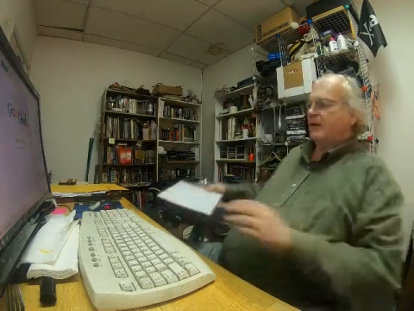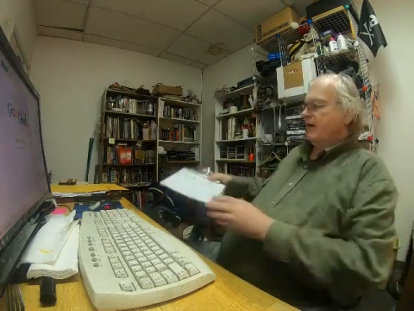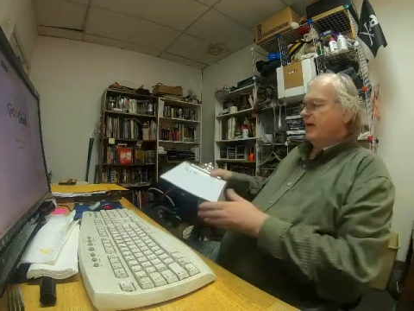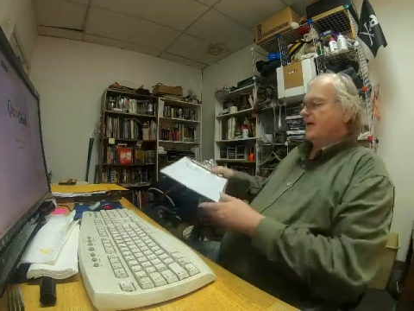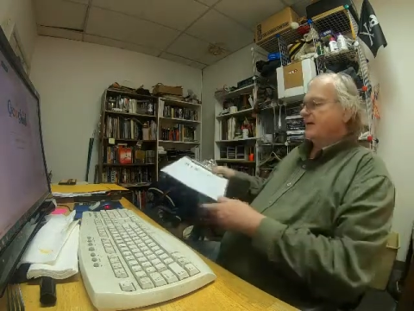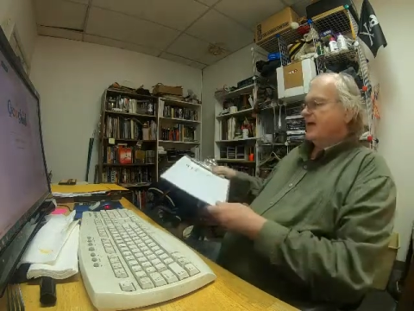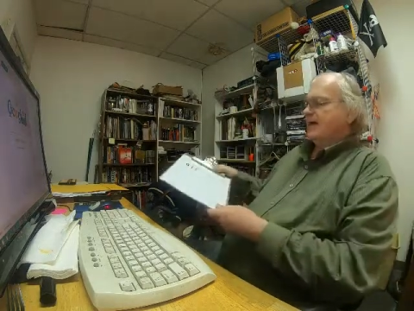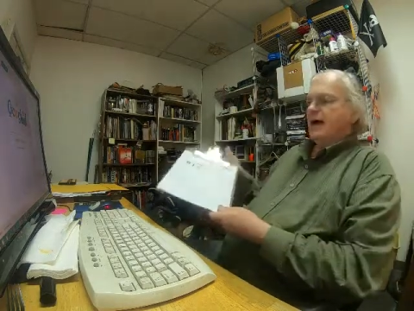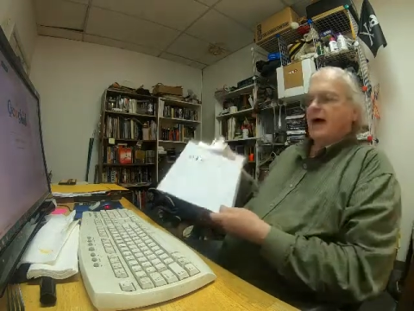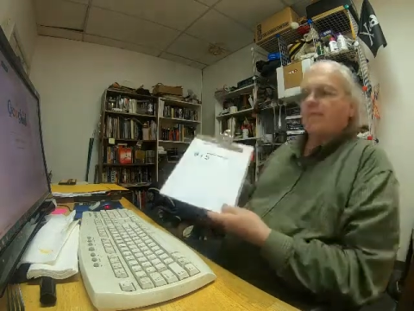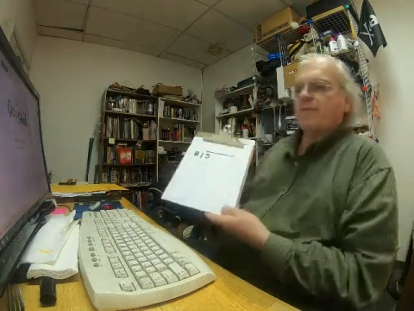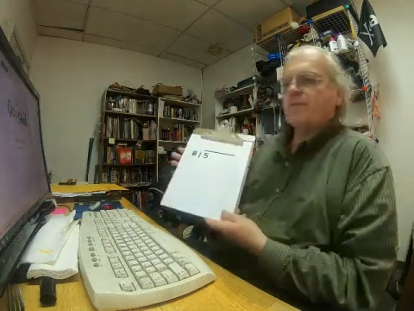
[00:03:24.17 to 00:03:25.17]
is that you
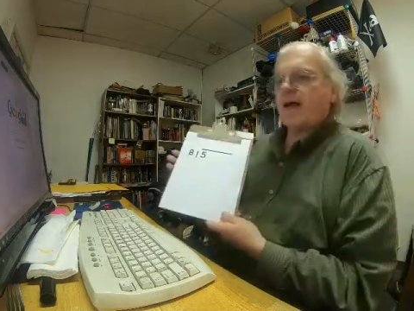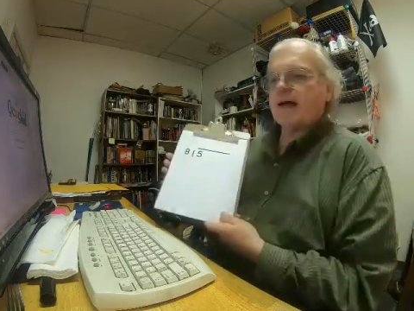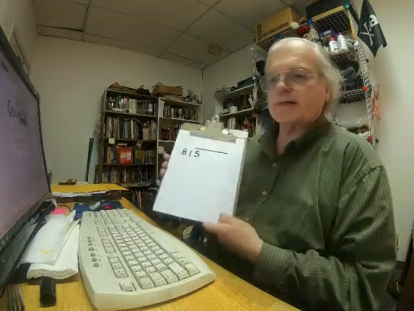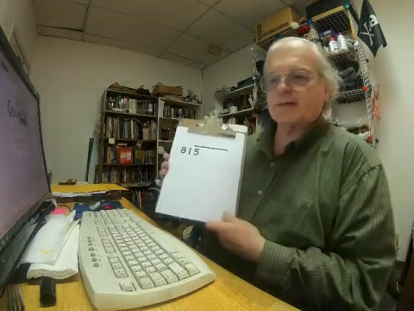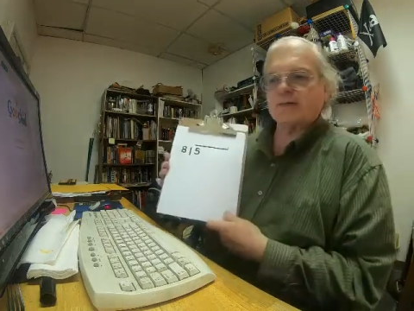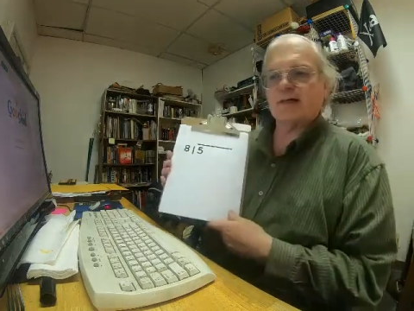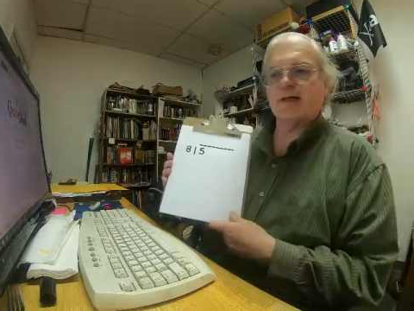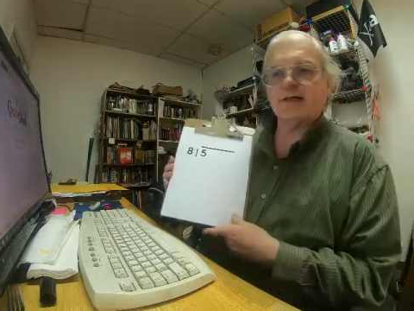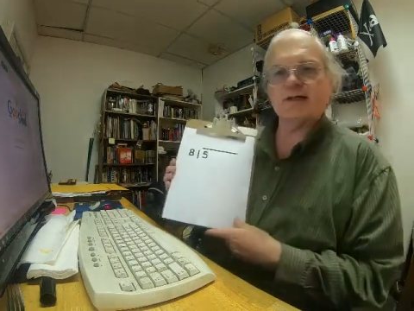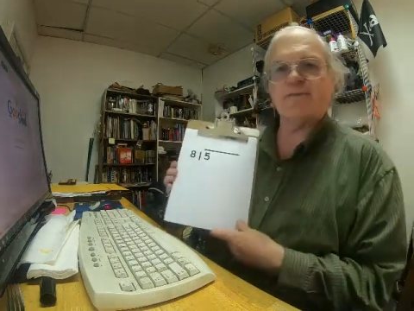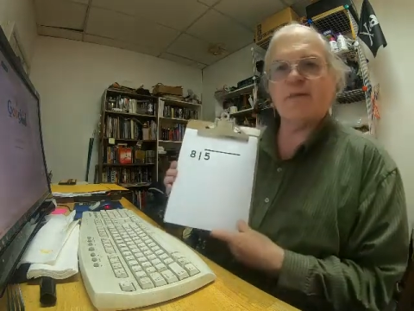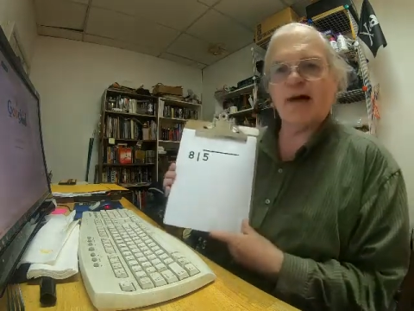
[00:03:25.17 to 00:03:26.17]
have a fraction, such
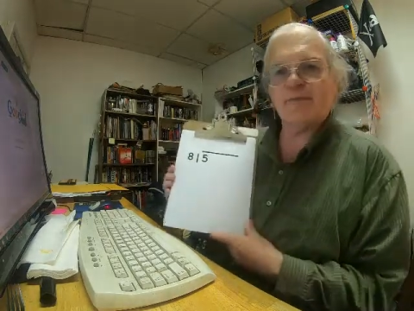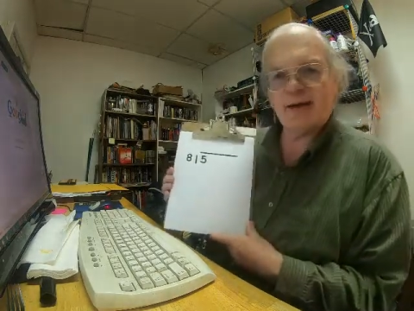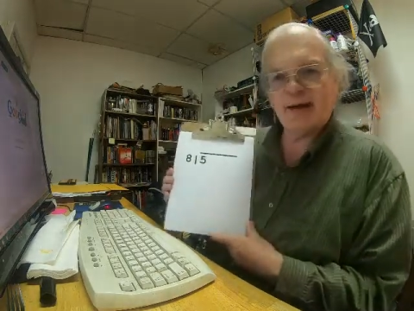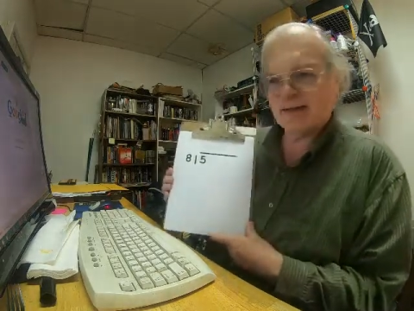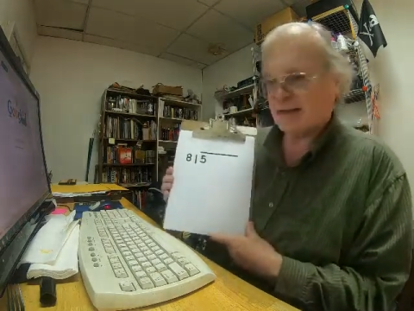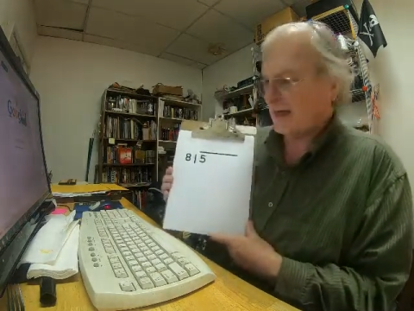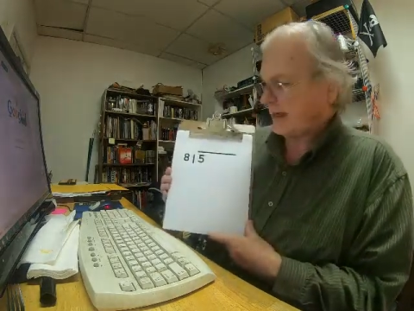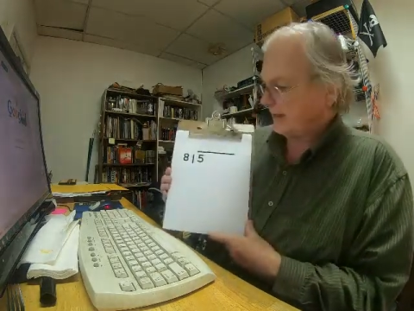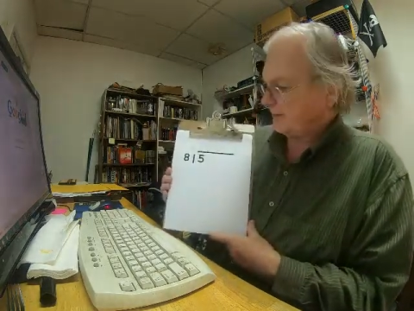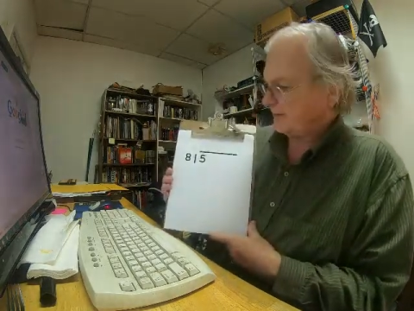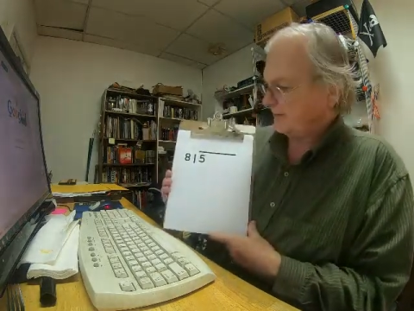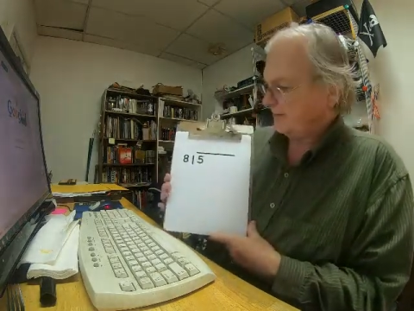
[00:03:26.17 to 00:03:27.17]
as 5/8
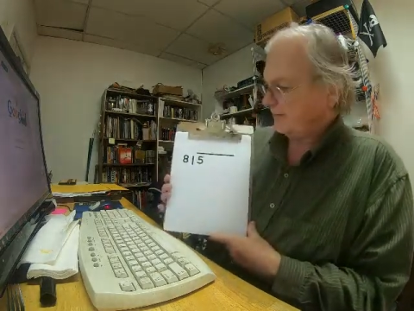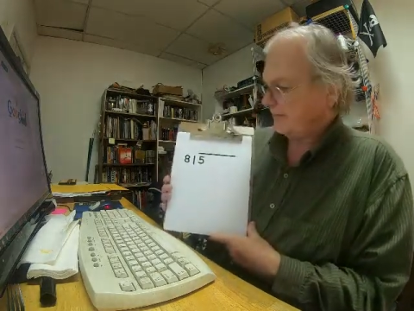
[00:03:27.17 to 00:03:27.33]
inch.